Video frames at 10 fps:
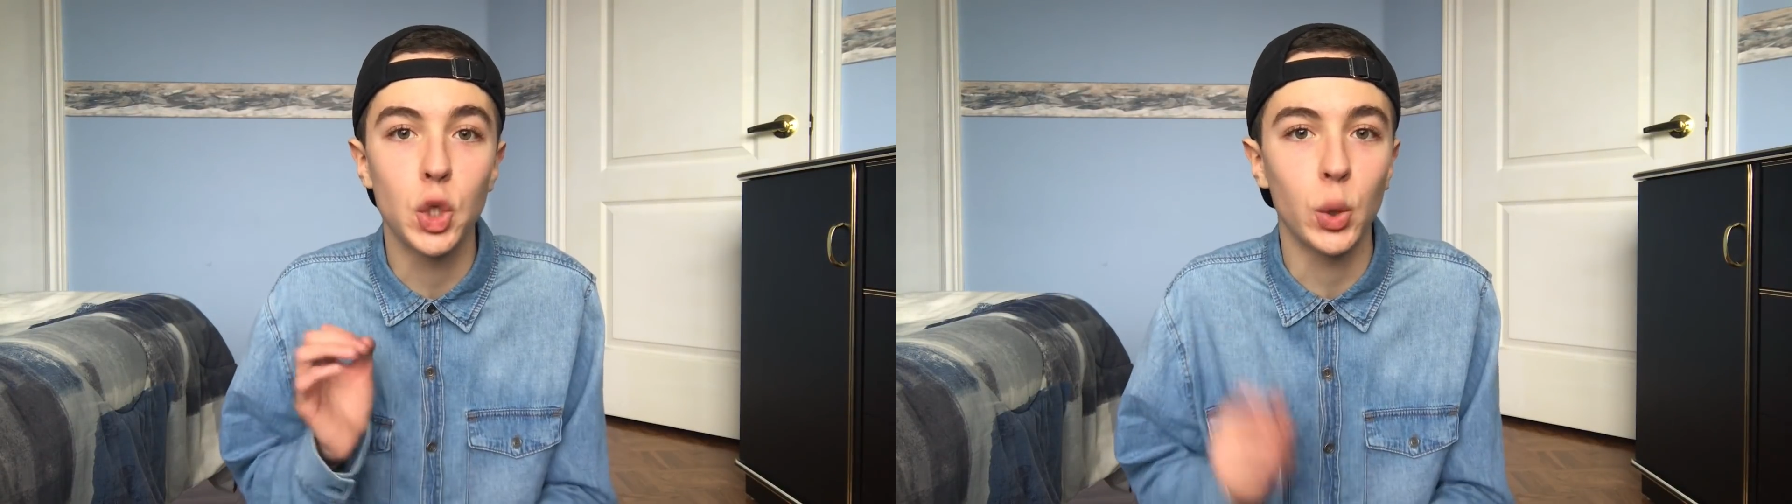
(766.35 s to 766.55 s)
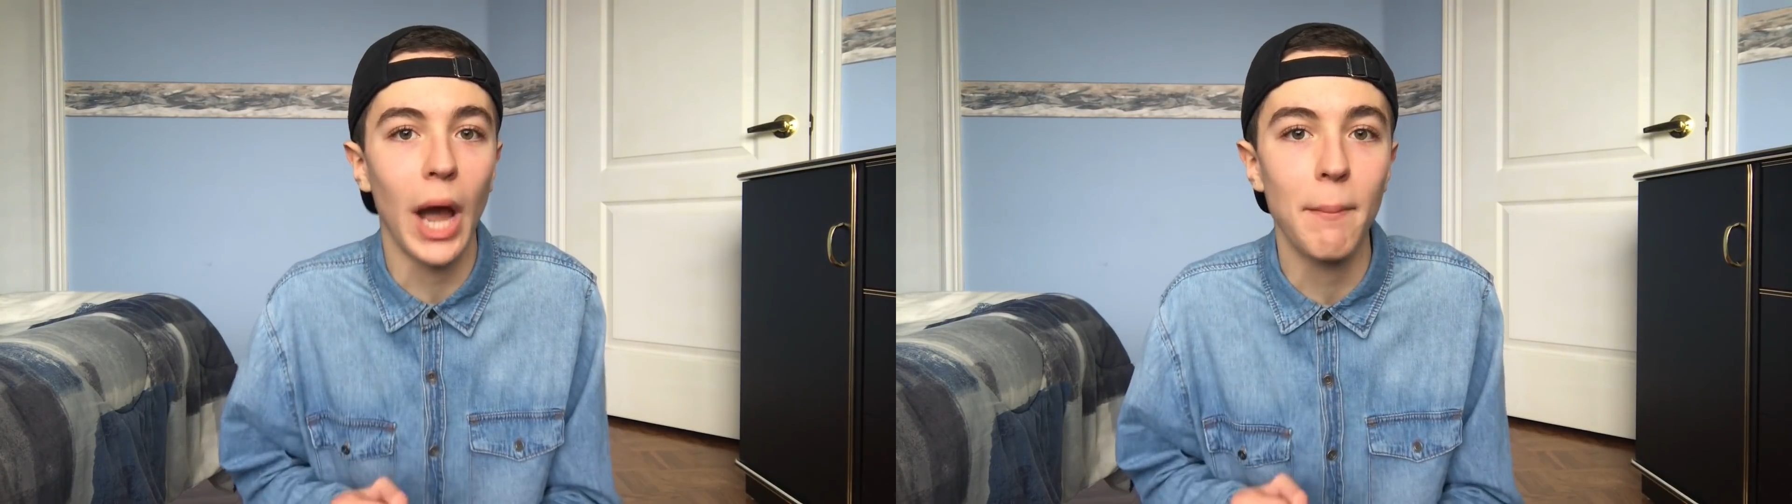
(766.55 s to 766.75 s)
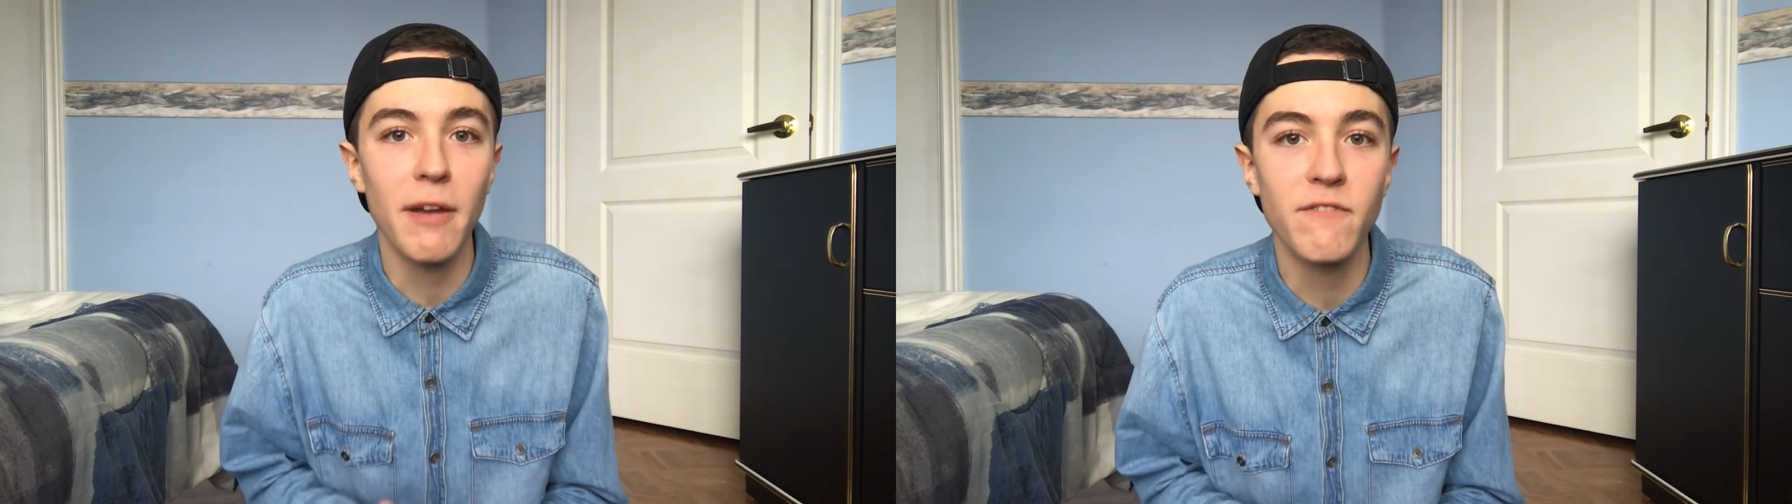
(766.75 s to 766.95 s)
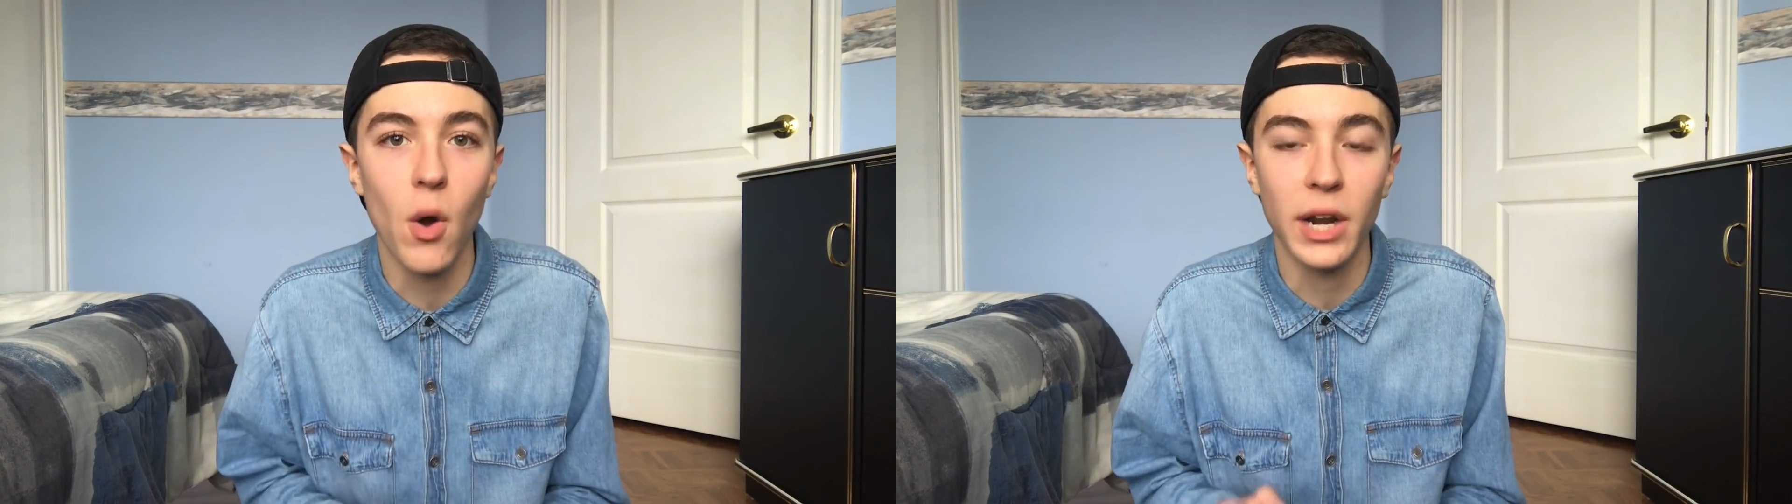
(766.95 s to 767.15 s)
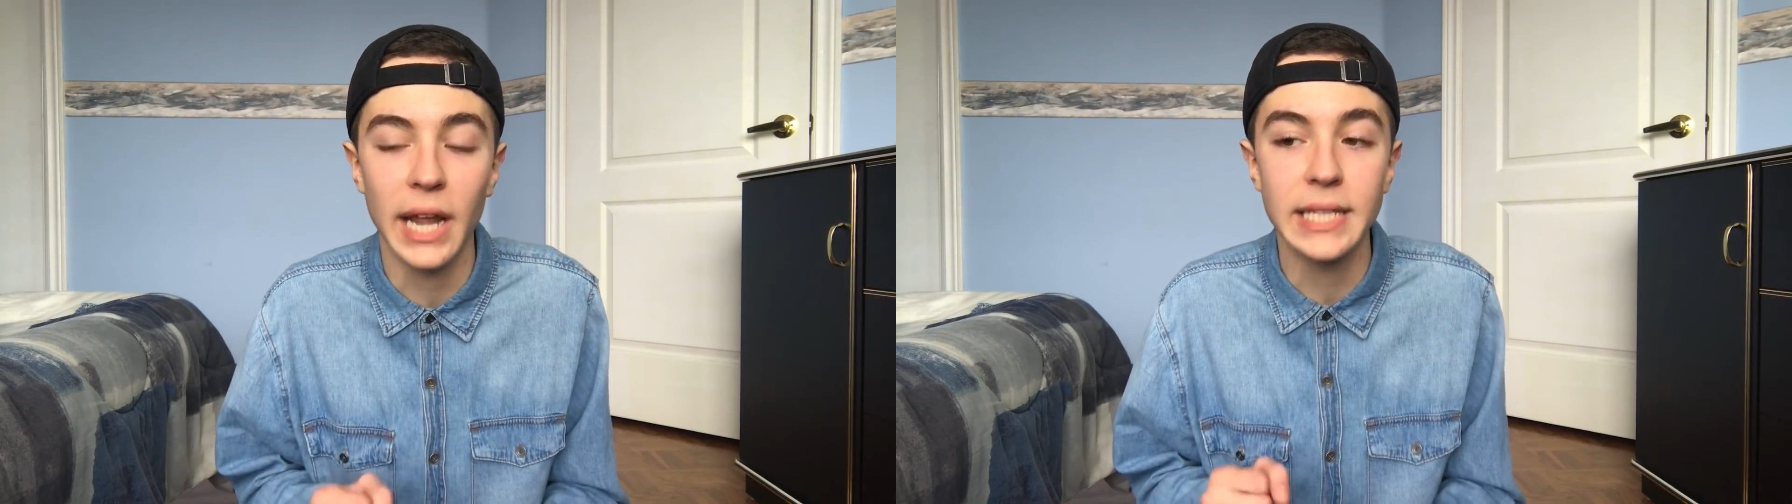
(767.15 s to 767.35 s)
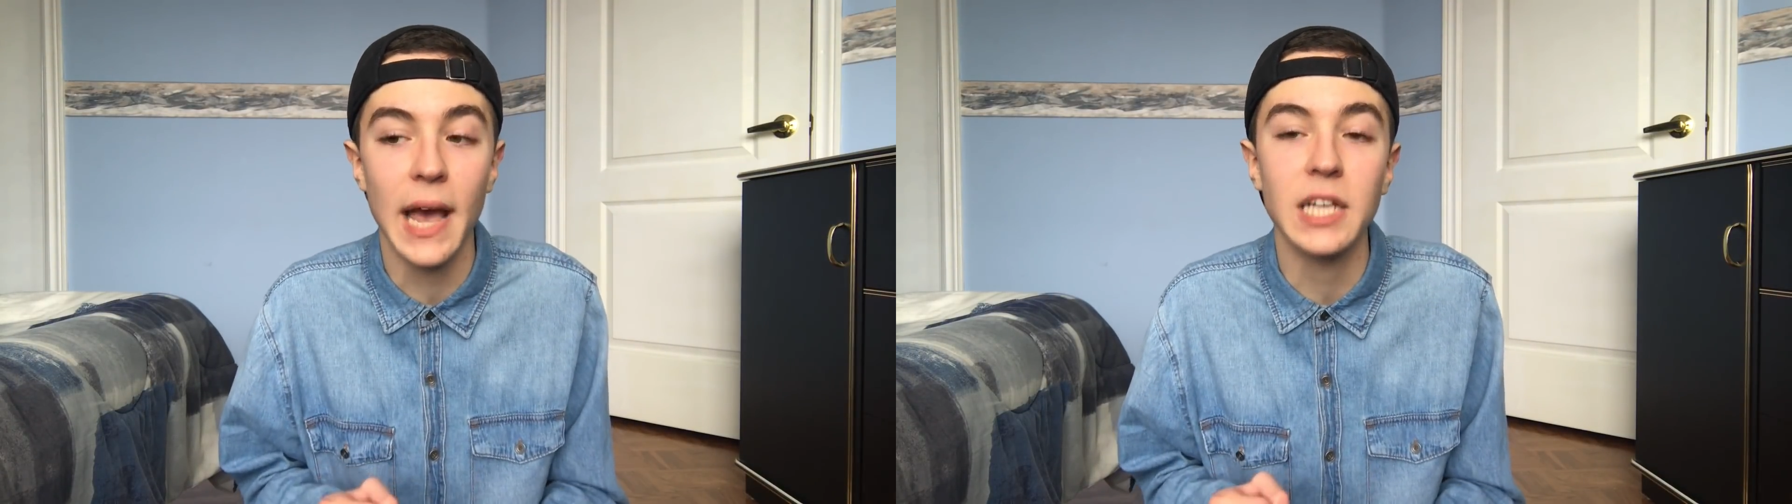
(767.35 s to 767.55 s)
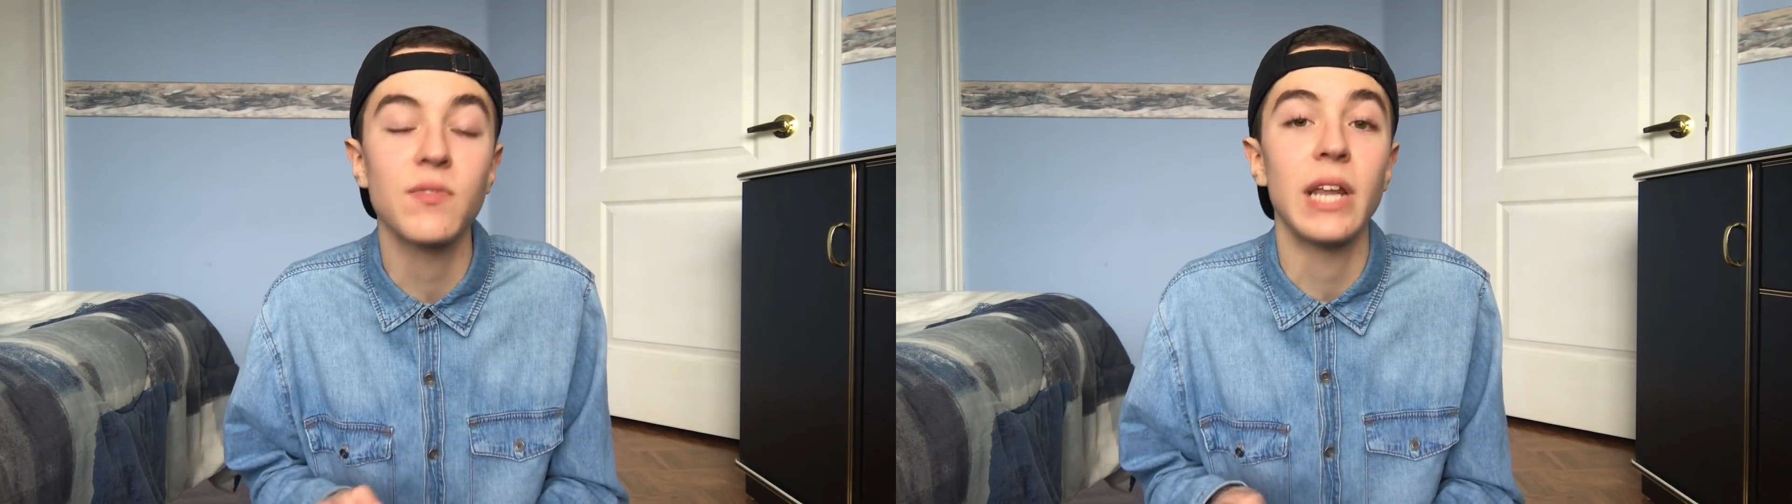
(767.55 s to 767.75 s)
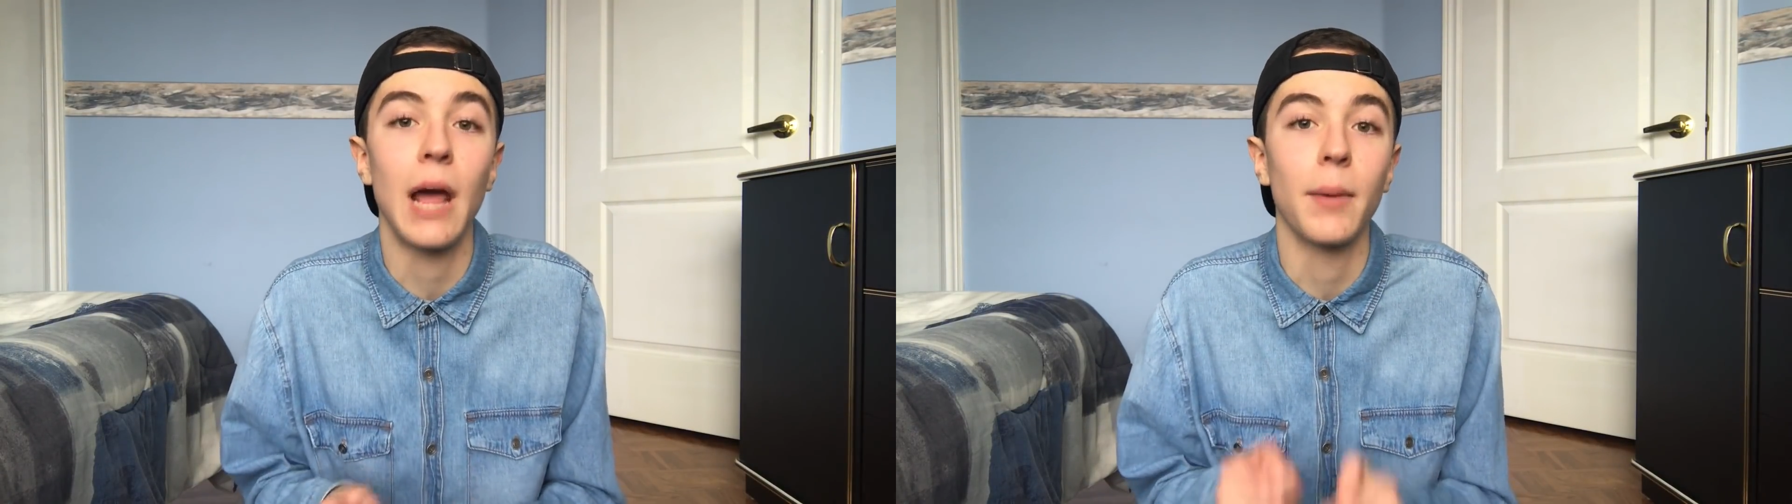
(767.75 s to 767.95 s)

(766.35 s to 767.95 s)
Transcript: grabbed my phone and I text Vinay.